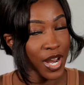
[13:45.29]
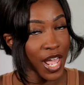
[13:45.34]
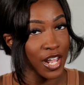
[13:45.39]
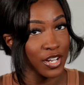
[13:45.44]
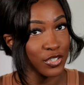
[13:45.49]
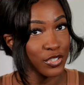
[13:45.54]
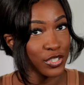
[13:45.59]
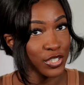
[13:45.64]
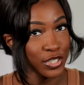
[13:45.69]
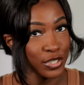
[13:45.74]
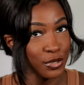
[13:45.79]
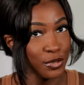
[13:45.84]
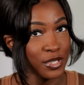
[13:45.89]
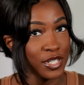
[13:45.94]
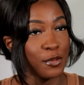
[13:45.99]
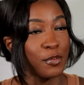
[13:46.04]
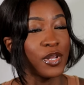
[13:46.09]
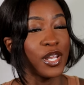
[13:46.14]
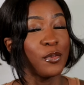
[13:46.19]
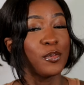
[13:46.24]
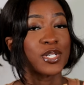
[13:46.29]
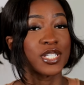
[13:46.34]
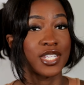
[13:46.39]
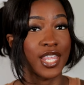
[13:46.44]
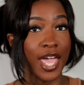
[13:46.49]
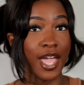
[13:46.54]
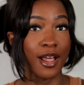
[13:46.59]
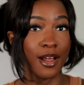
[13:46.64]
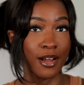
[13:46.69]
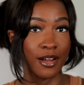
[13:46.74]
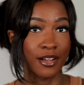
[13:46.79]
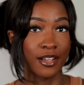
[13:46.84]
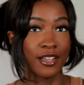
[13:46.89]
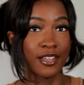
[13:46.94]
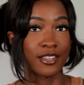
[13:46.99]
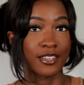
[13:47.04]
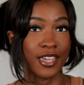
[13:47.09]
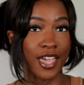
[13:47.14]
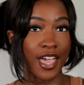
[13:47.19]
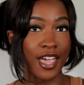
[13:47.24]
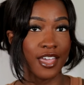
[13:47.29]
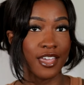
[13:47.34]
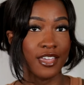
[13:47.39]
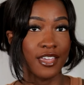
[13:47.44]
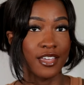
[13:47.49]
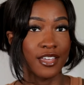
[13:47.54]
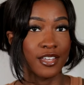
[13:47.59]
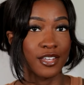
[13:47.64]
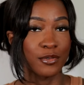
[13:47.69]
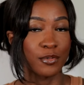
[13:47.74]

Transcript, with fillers: actually used it, but it was there, okay?